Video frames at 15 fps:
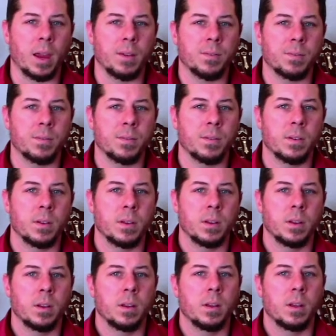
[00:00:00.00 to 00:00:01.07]
life
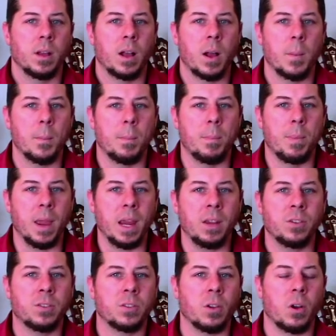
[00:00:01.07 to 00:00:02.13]
uh,
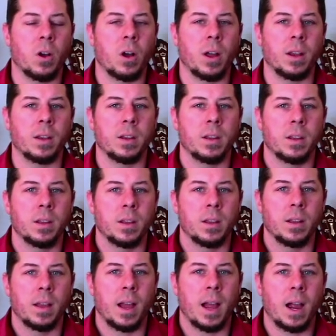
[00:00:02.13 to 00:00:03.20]
based on
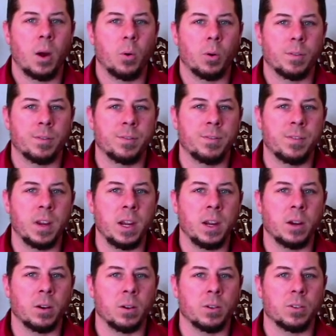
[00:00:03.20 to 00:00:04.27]
our
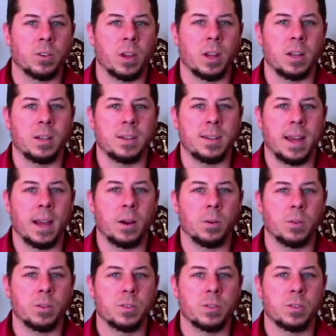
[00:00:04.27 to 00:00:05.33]
fears and
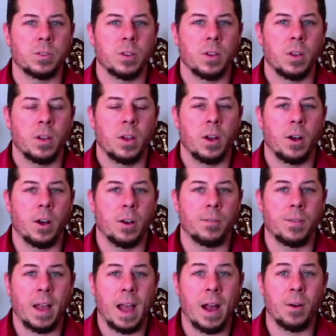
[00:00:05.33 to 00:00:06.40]
doubts
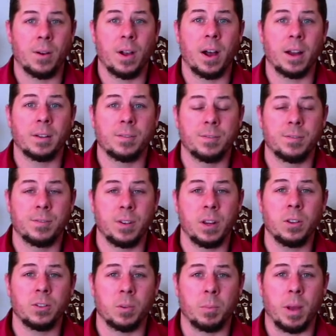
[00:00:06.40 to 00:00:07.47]
of how God
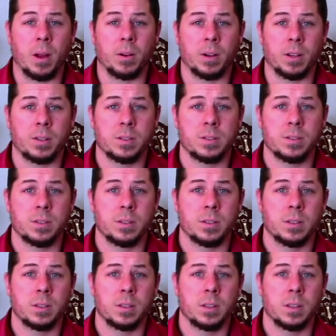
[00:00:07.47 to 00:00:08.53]
feels about us.